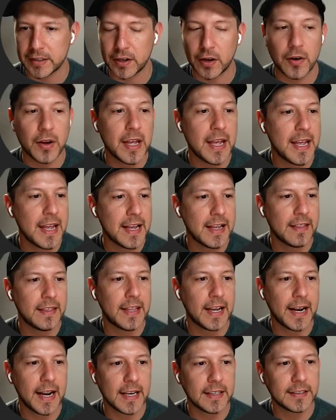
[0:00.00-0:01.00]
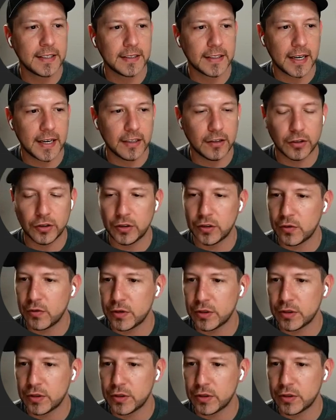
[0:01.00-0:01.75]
So the next thing that I need to do